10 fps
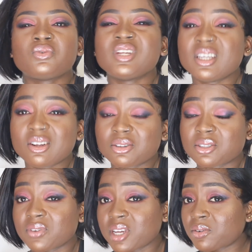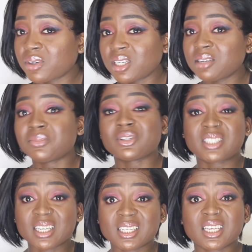really a lot of hair on it,
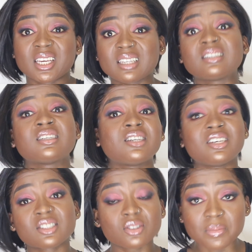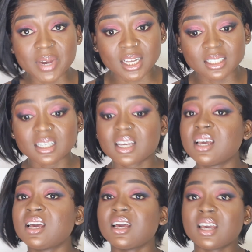but then again, it's not bad
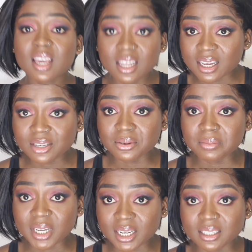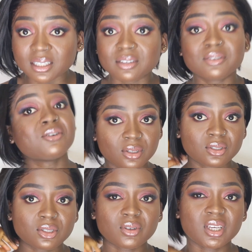and I don't mind it.
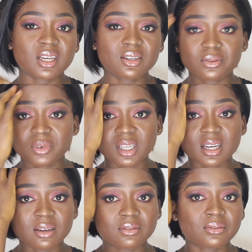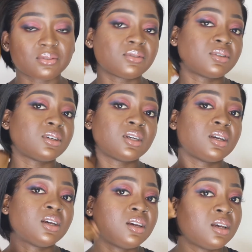So yeah, I don't really have
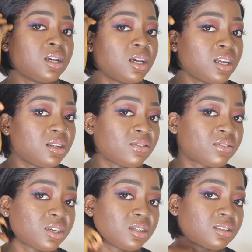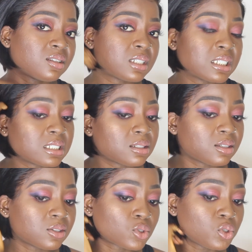anything
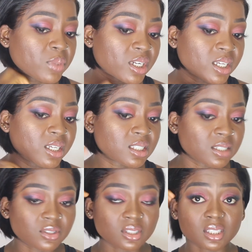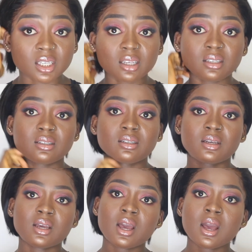super negative to say
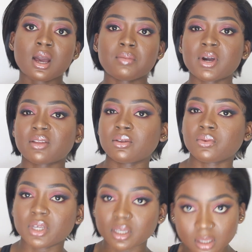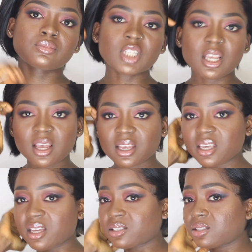about the wig.
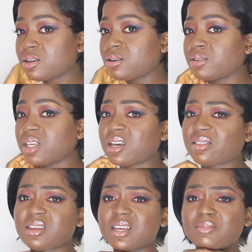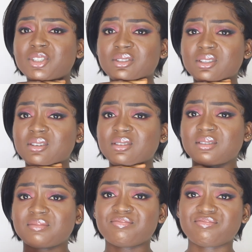Yeah, so yeah, I think I'm just
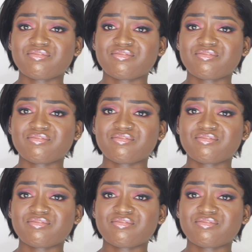gonna